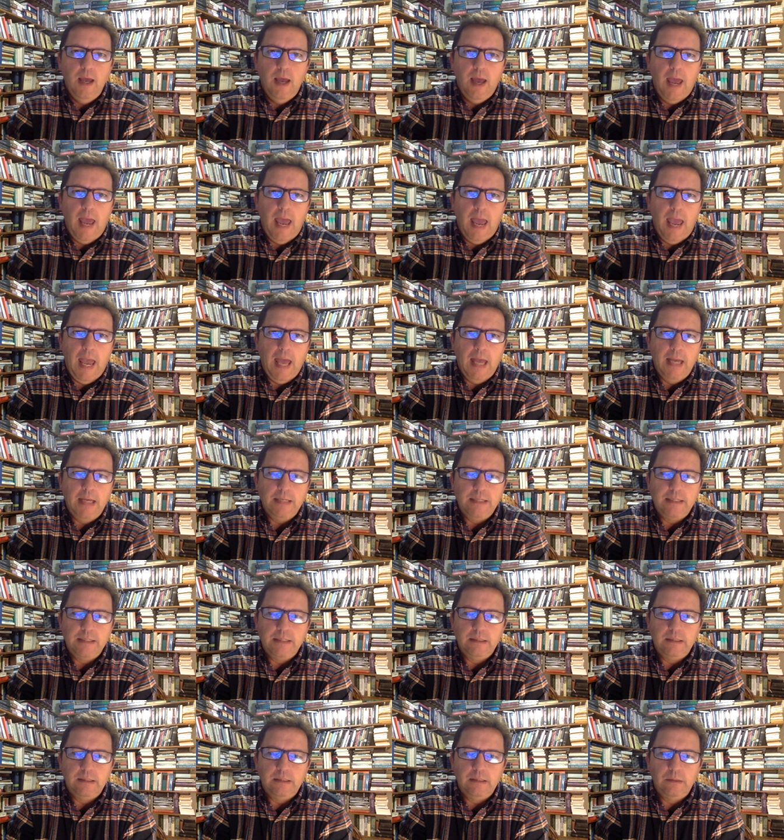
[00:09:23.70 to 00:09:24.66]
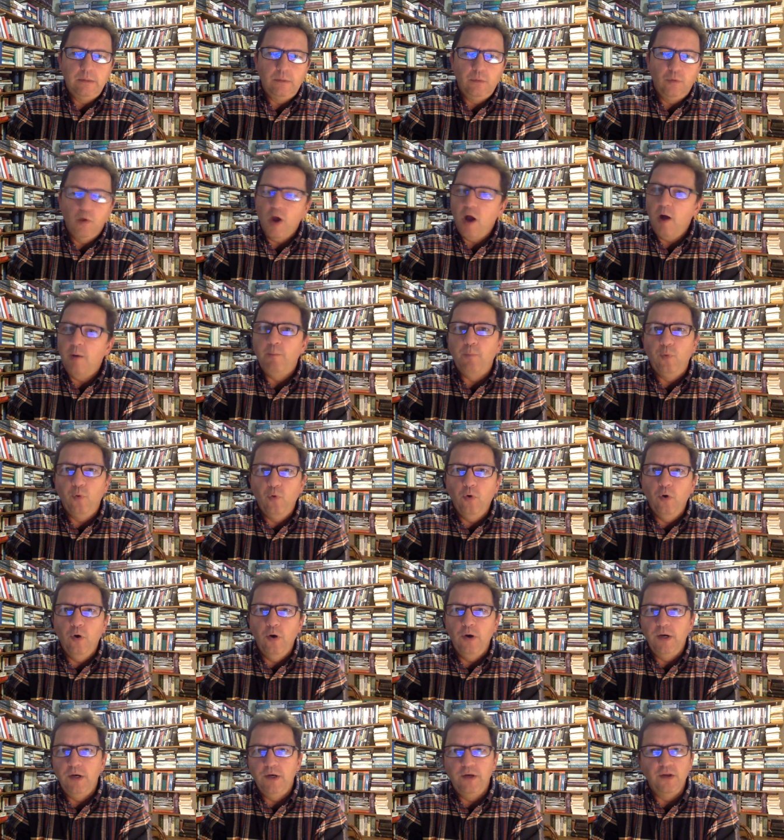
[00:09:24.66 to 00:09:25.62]
and we're all
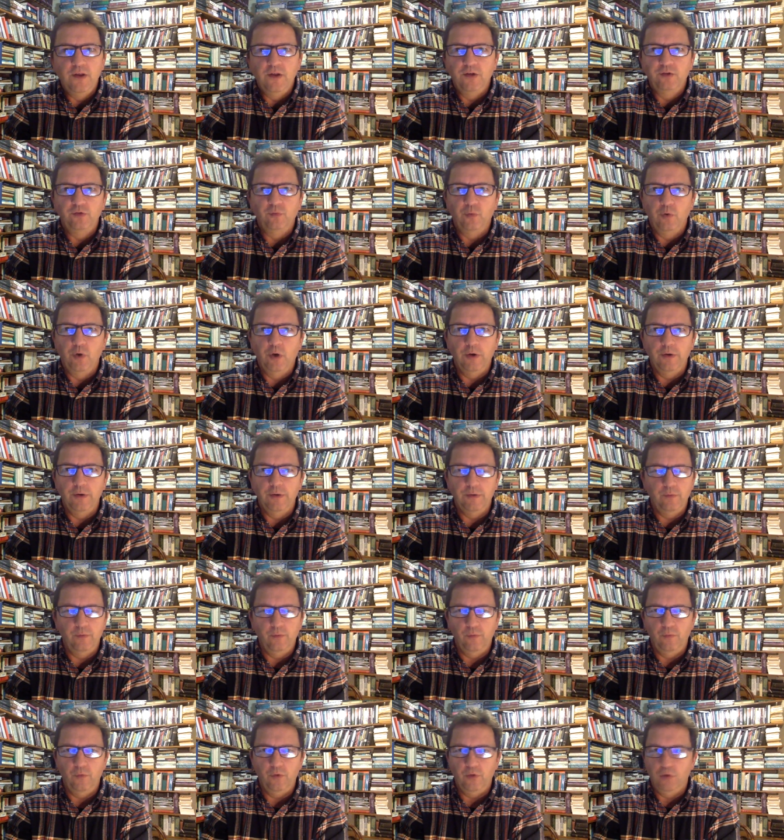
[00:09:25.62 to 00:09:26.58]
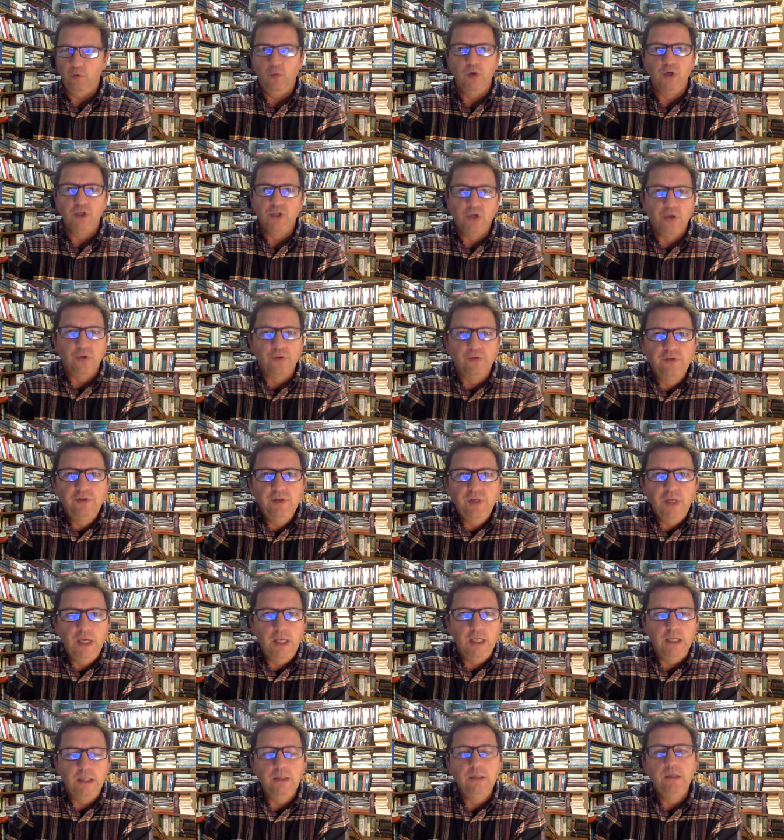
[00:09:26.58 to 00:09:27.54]
born into this world with original
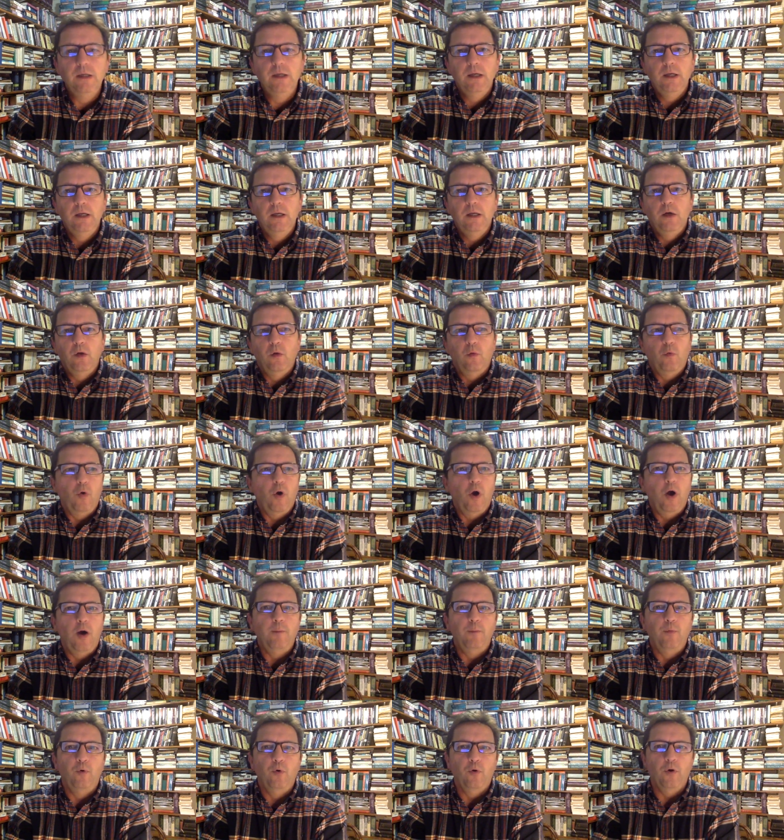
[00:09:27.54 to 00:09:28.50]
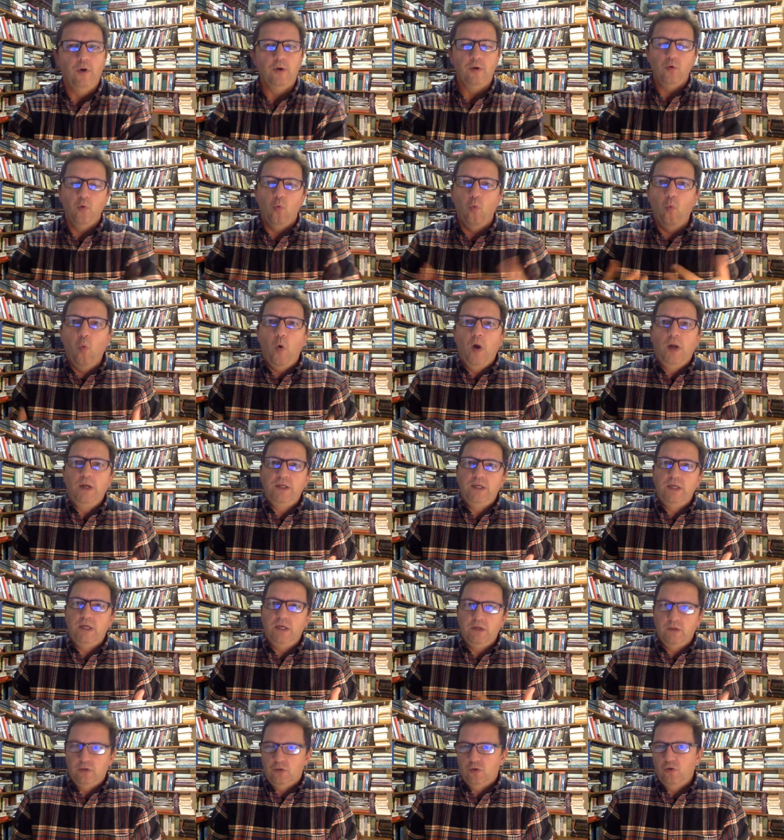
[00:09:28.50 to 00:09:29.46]
sin. We're all born
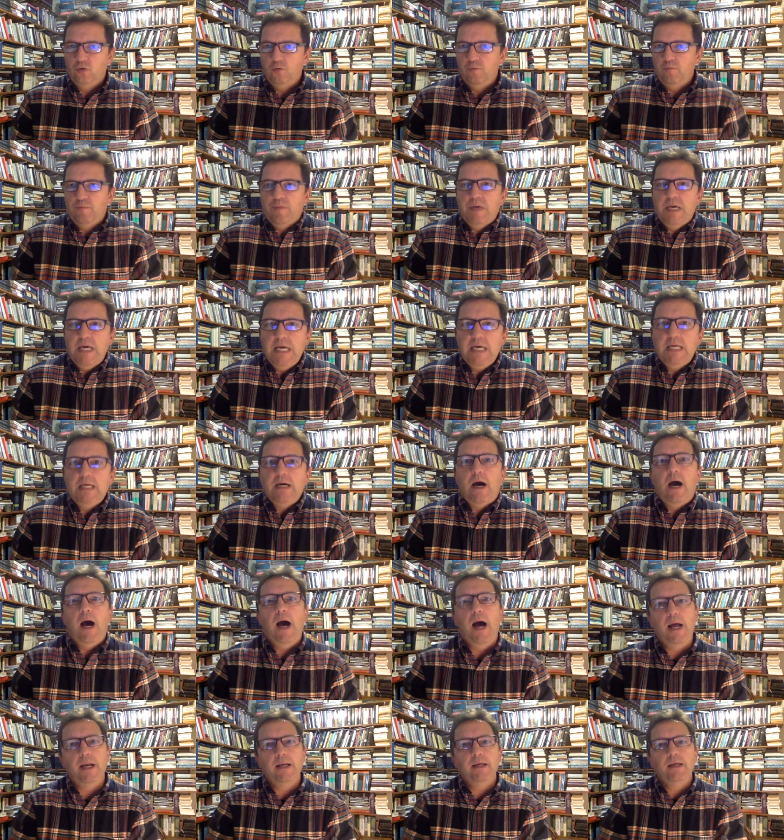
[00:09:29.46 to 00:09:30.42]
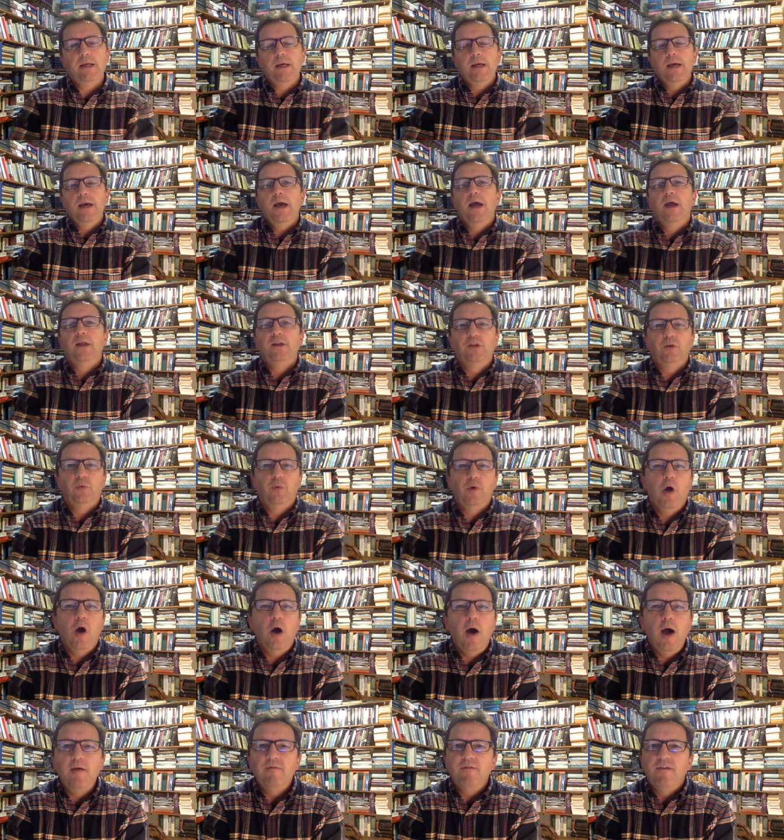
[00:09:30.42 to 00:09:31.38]
wanting to be God, and so we
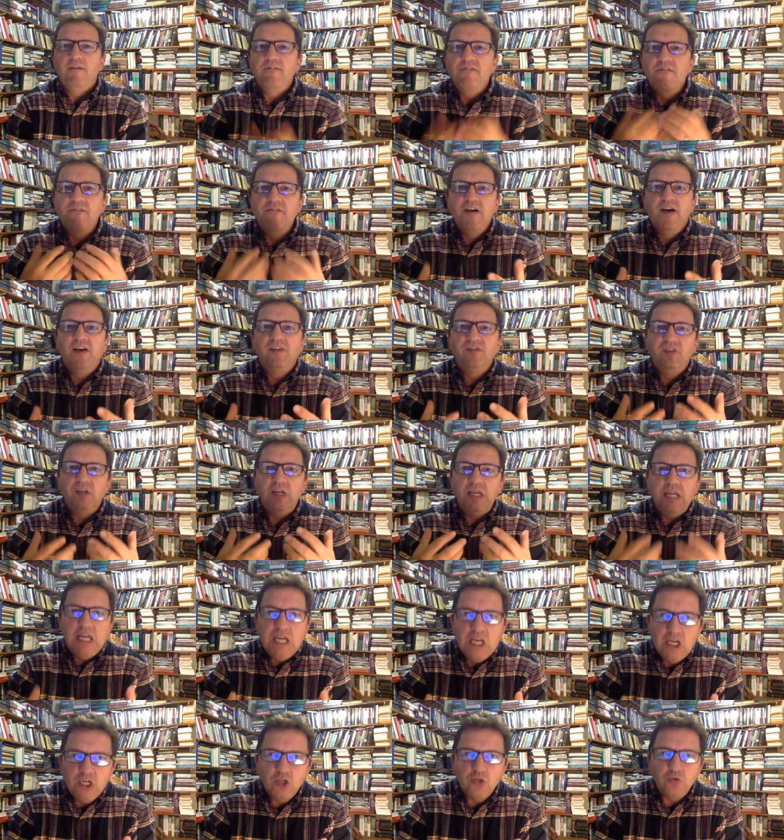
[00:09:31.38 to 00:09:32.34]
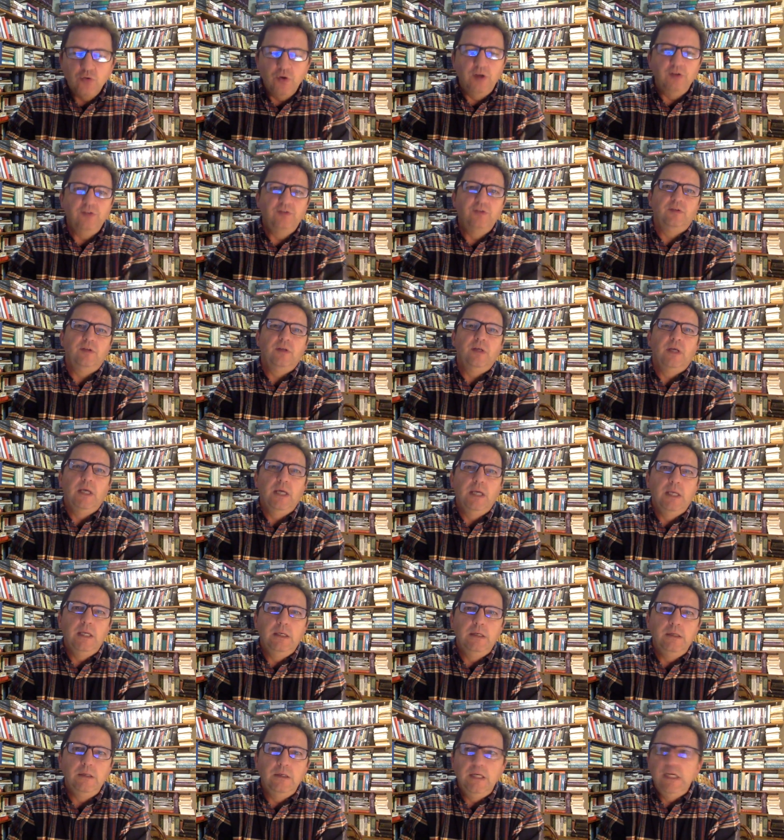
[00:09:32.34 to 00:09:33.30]
all have a vested interest
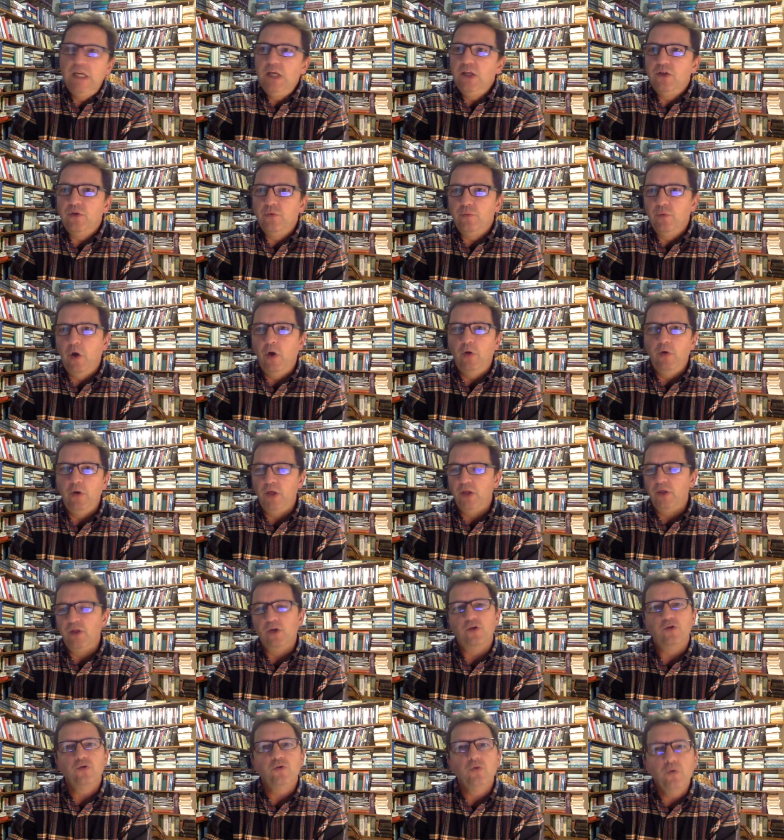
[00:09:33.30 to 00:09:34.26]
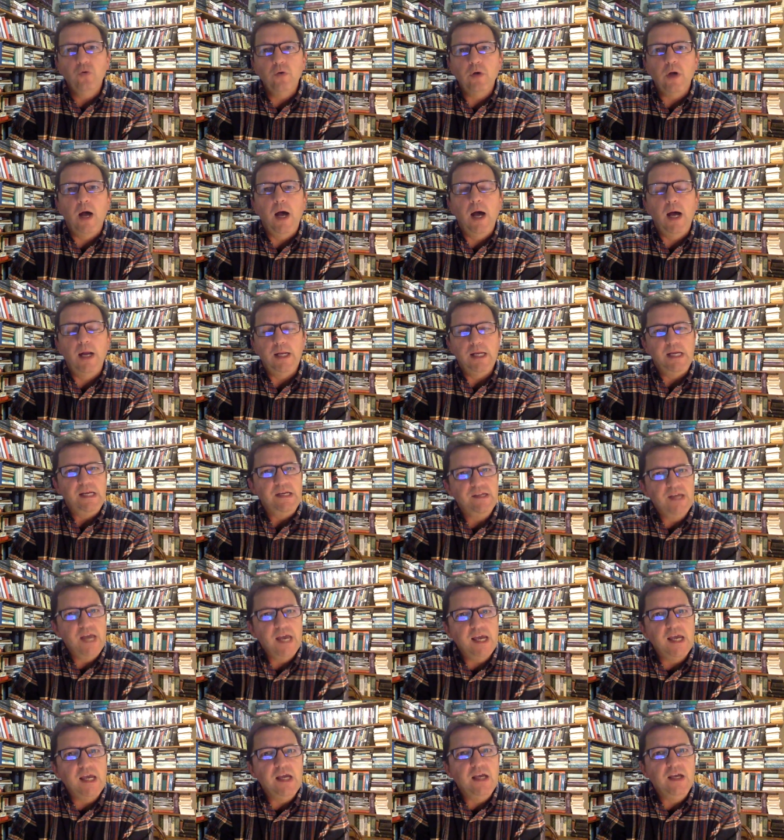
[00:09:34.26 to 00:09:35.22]
in dethroning the true God and
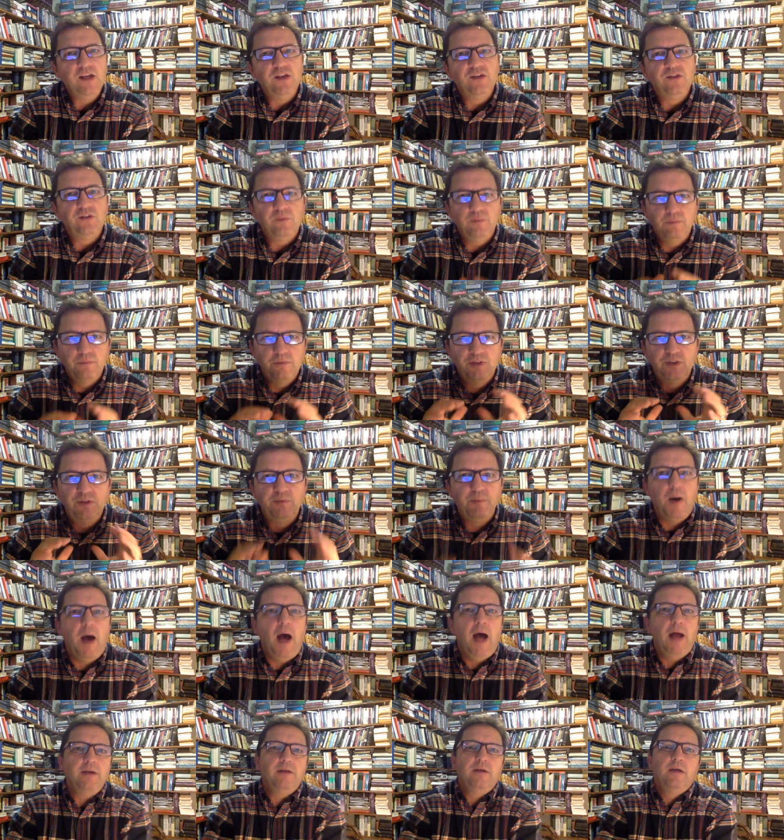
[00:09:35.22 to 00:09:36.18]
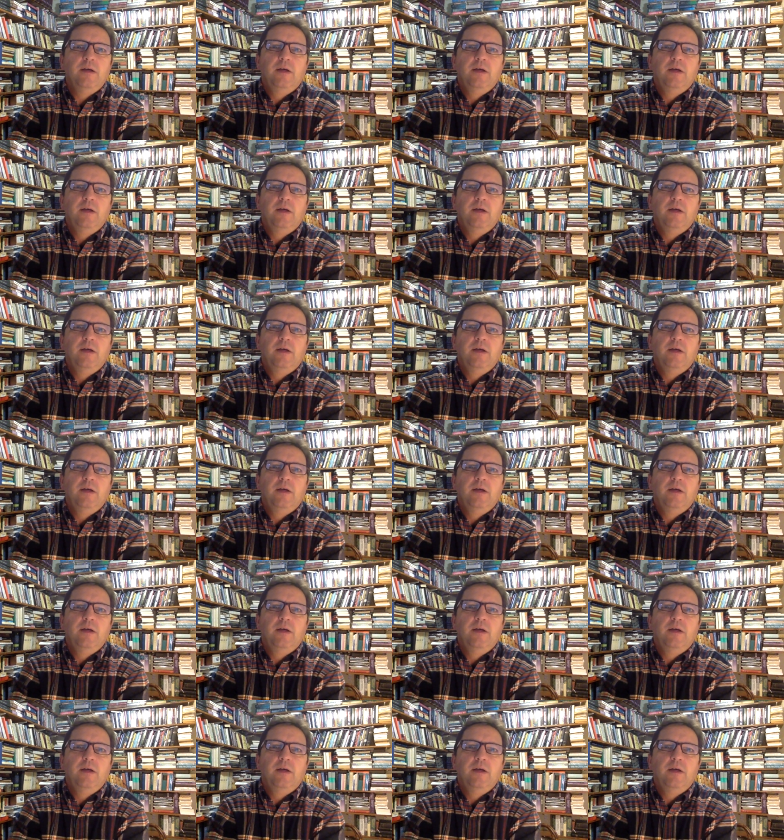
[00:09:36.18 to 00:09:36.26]
taking his spot.